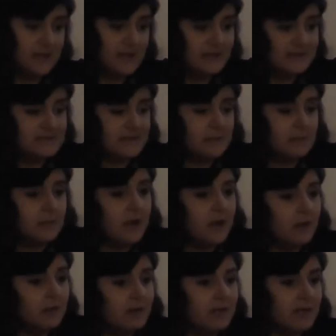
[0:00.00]

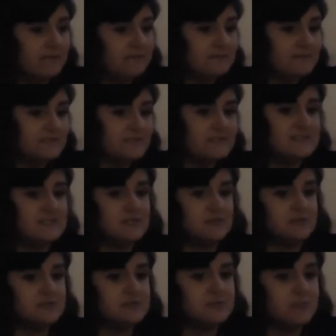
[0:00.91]
somehow leftist
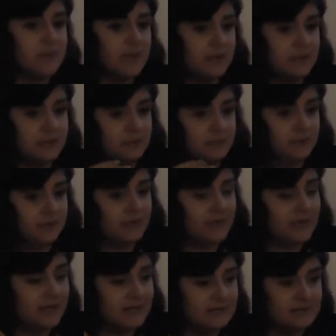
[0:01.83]
newspaper
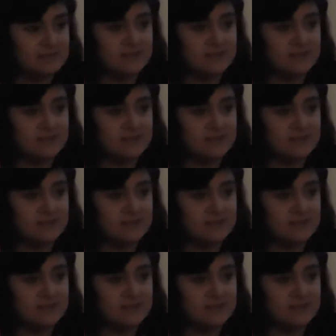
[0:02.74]
and